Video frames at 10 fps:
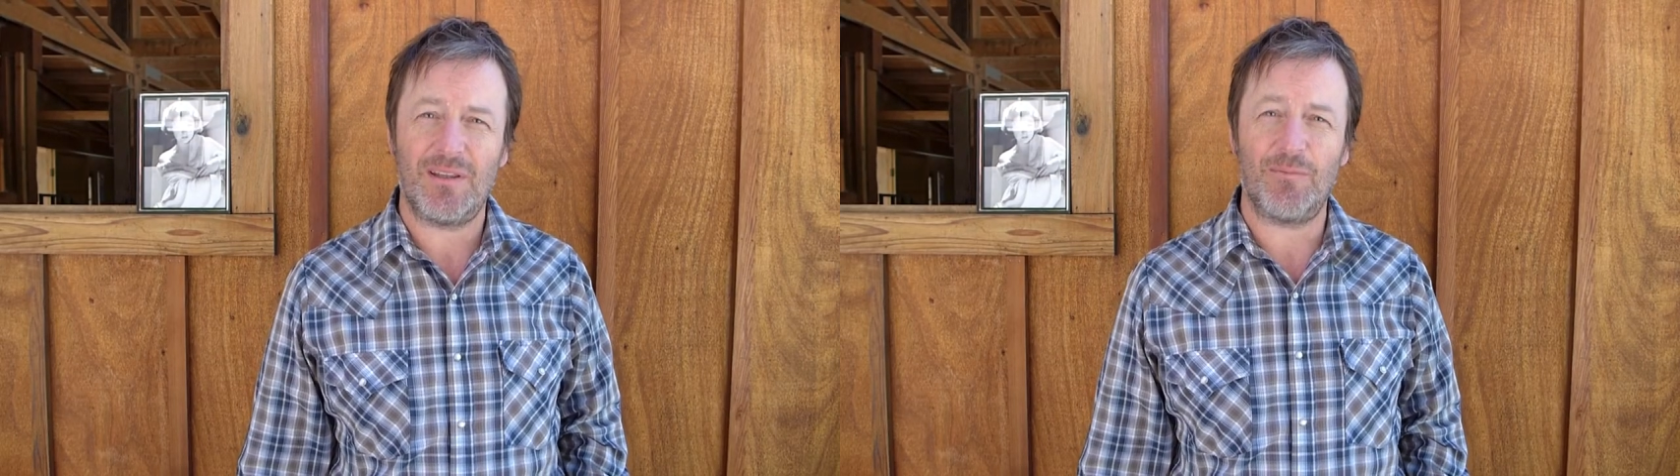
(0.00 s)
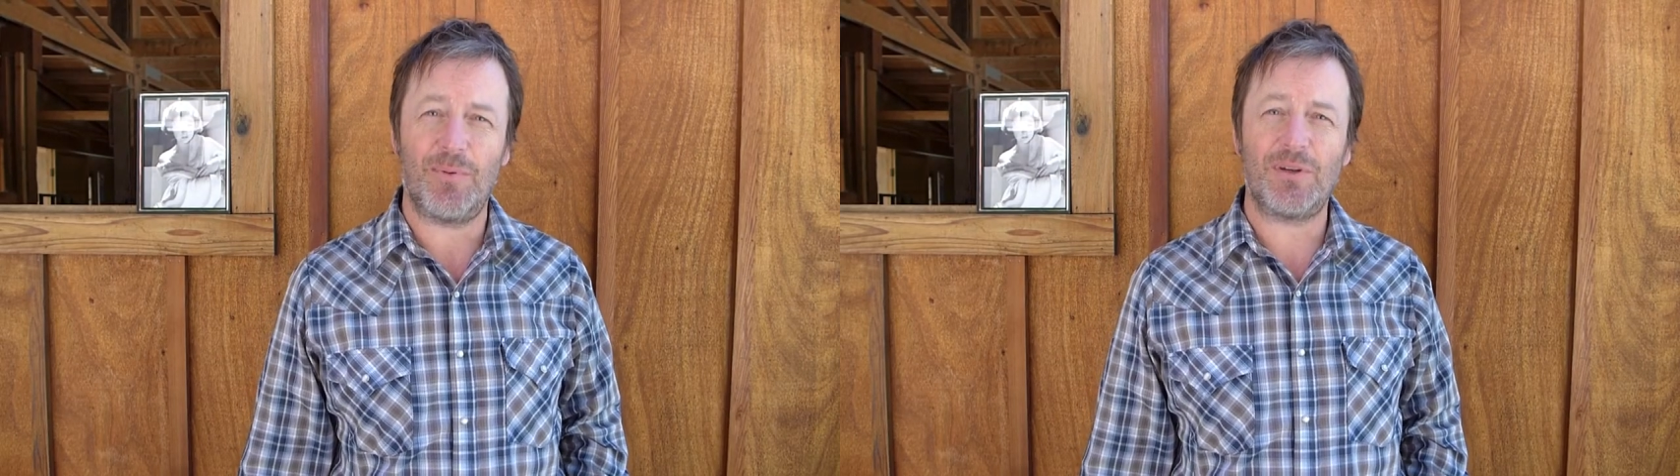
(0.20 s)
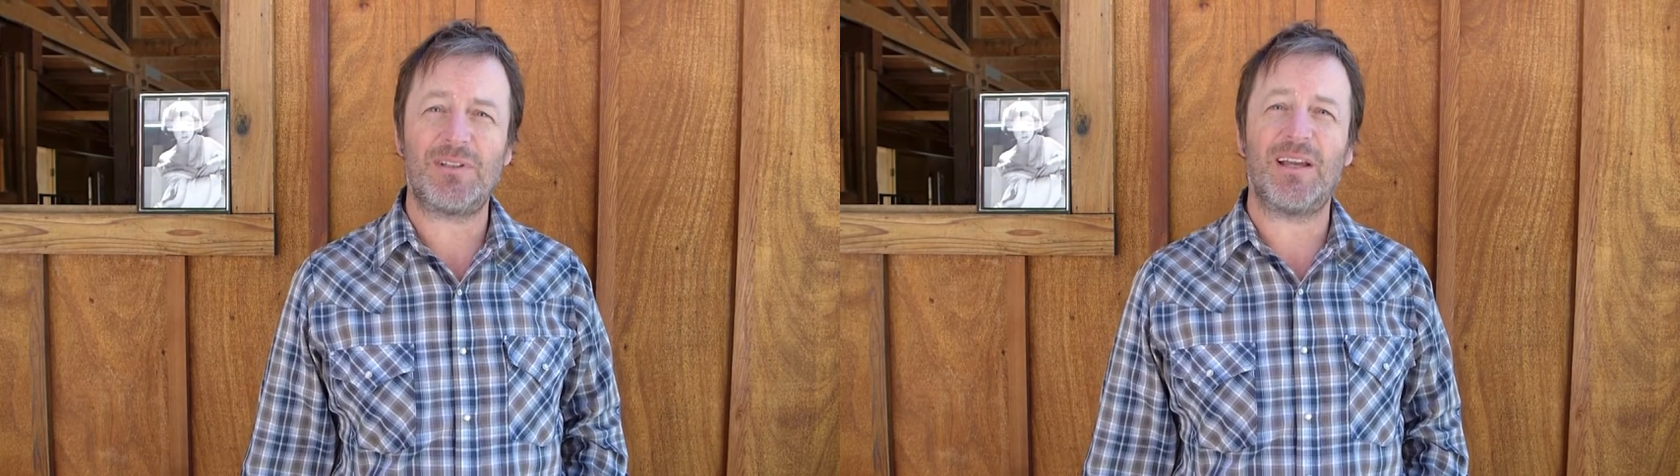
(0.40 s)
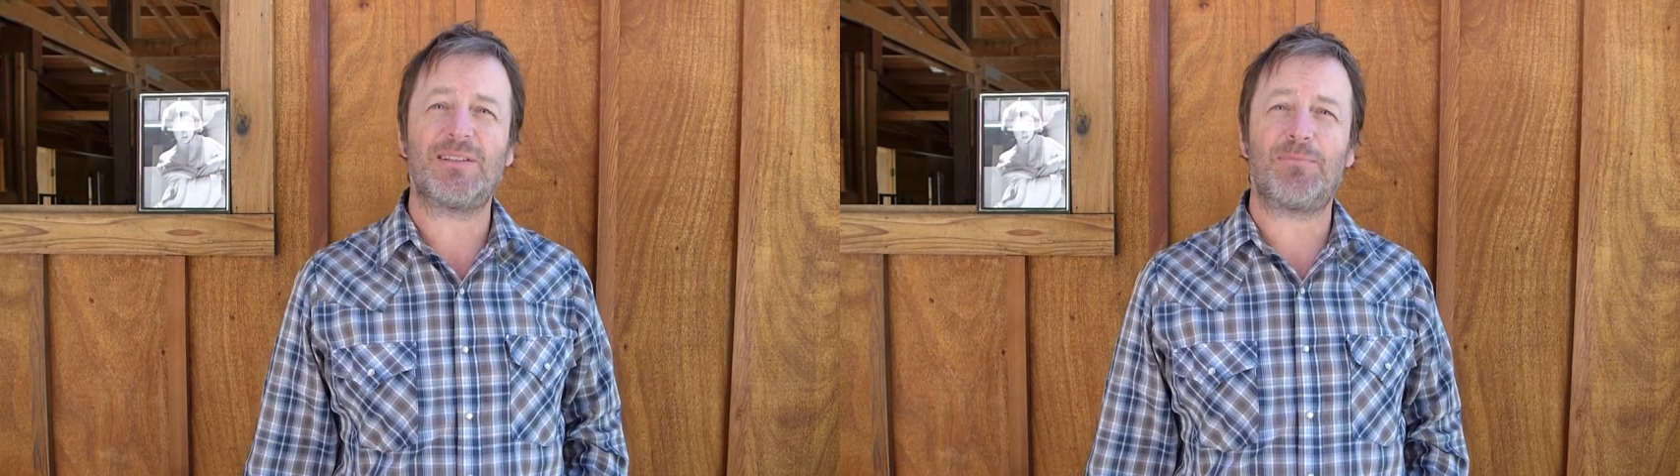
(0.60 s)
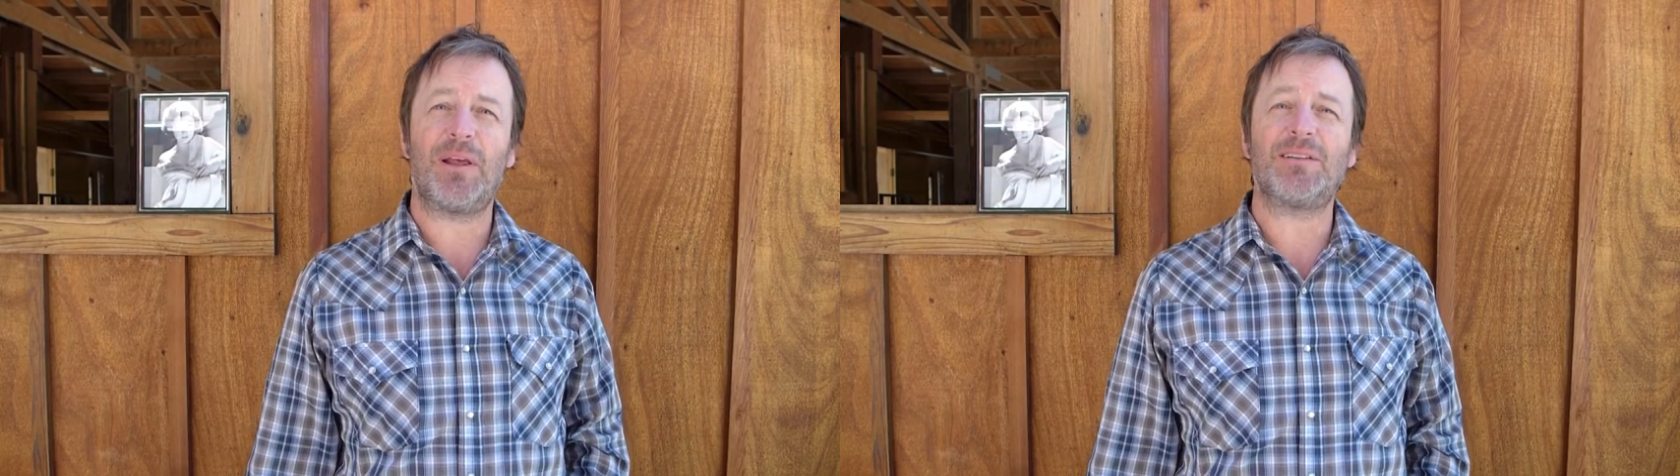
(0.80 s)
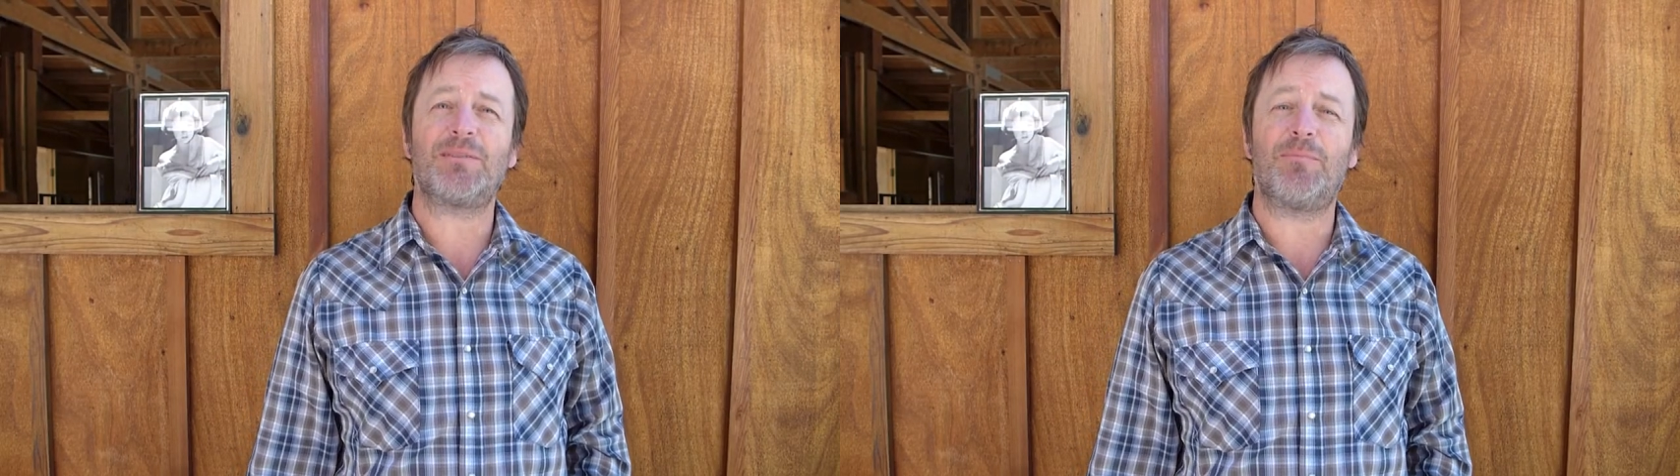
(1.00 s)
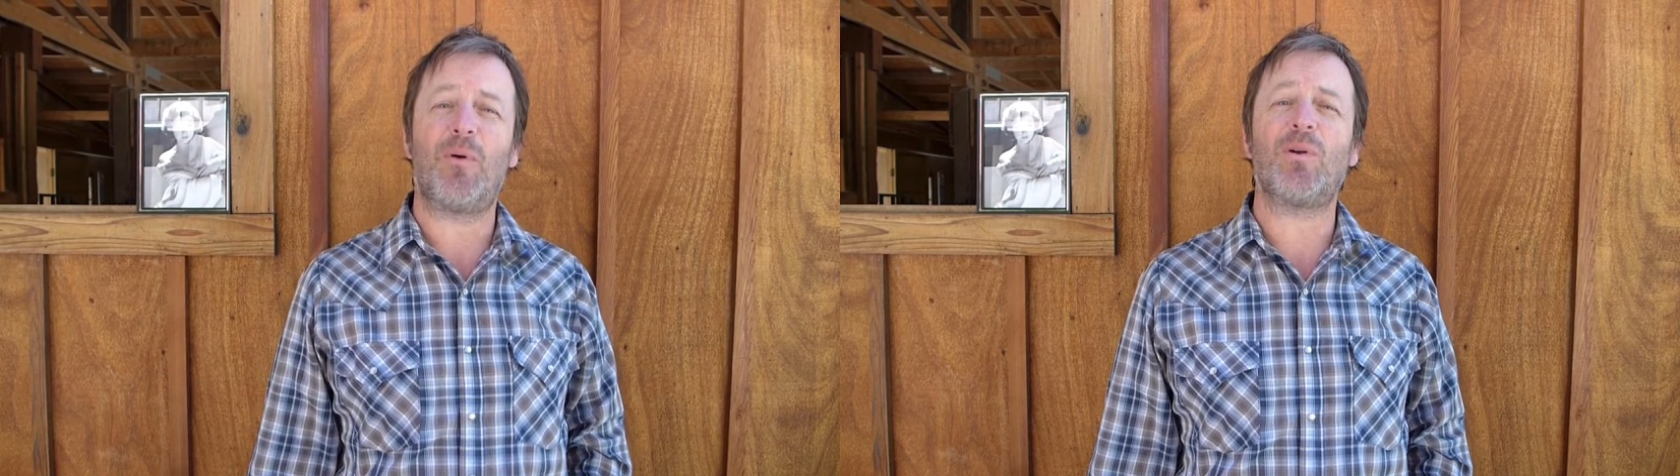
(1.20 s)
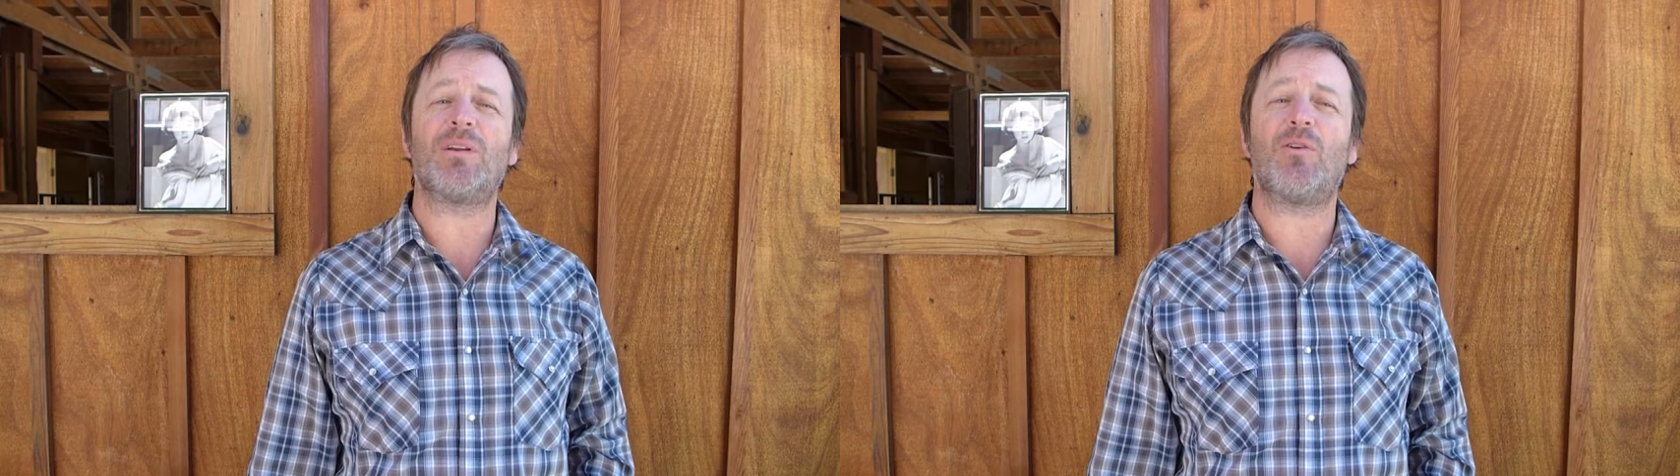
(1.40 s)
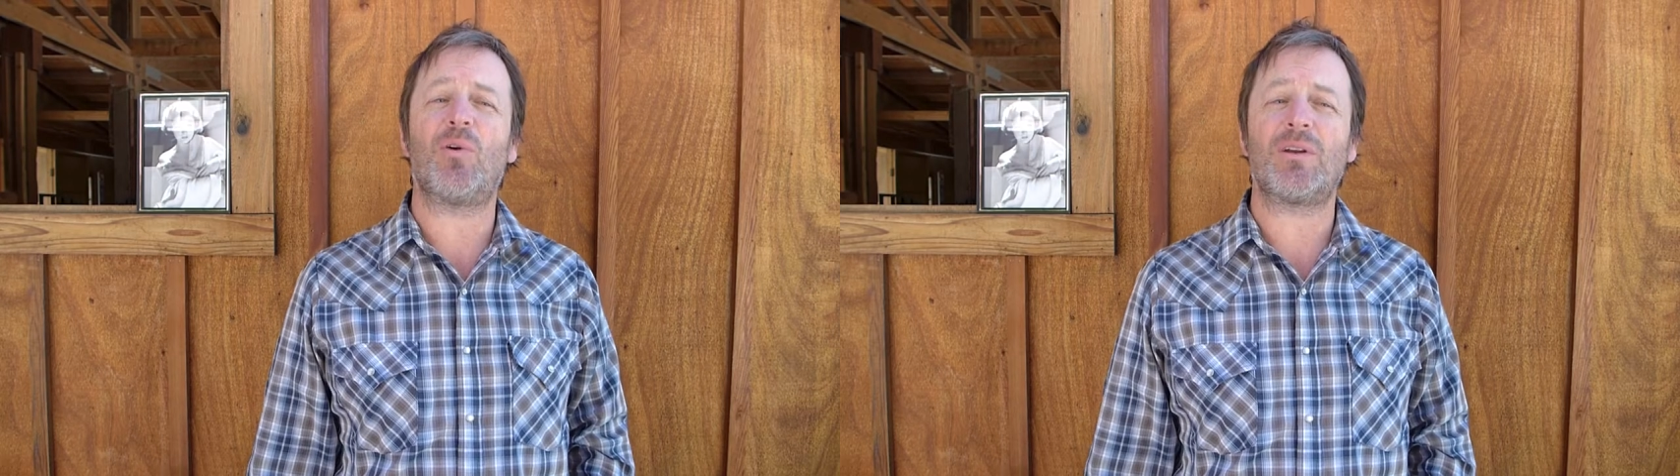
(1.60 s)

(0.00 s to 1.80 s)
The book takes place in Portland,